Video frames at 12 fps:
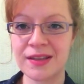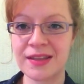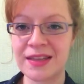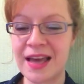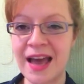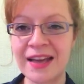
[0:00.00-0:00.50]

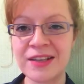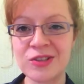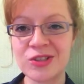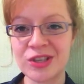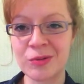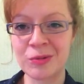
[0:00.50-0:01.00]
The
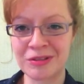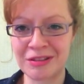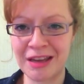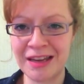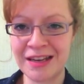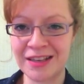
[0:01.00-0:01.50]
energy
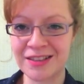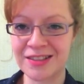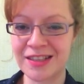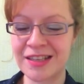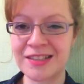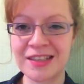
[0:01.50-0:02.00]
within us
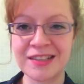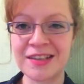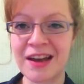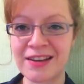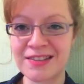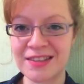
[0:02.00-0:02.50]
is
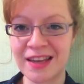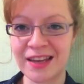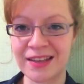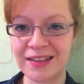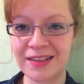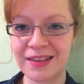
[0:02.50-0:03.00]

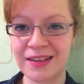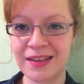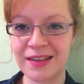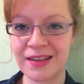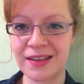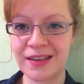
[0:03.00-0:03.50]
igniting.
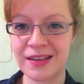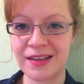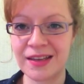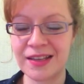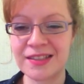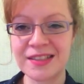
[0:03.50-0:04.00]

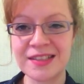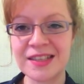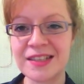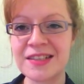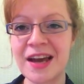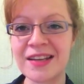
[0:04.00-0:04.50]
It is
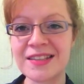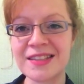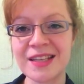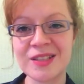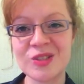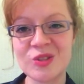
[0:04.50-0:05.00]

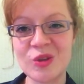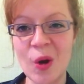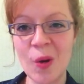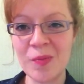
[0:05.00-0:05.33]
igniting so